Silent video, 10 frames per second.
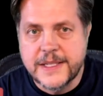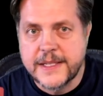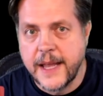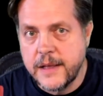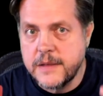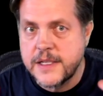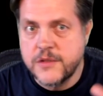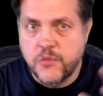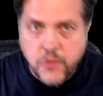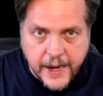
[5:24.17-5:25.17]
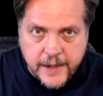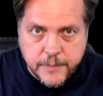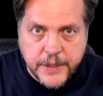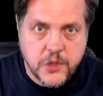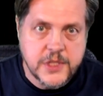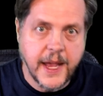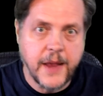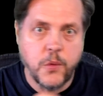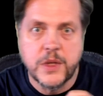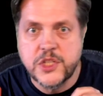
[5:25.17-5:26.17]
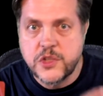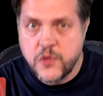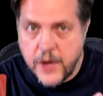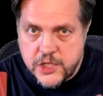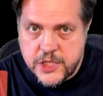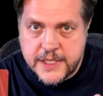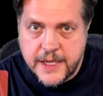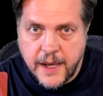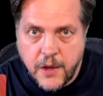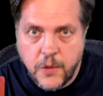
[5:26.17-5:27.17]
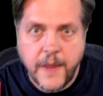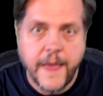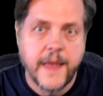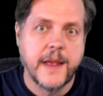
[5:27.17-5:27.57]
sales is red because A1 stretch is yellow,